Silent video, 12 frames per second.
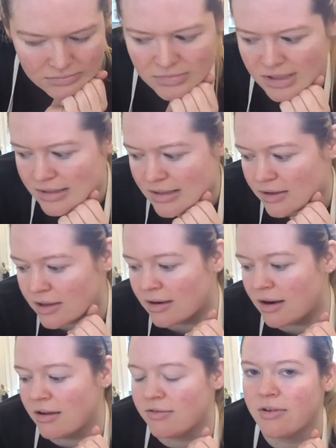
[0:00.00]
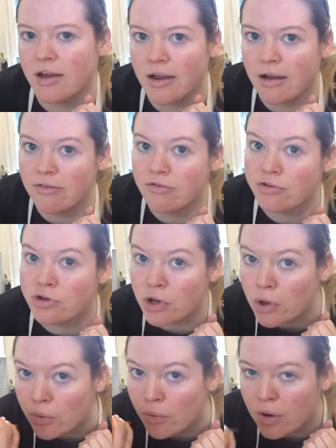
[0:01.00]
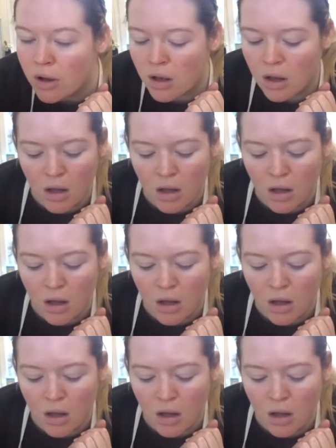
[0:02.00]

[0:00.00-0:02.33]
Doesn't sound like enough. I have 2.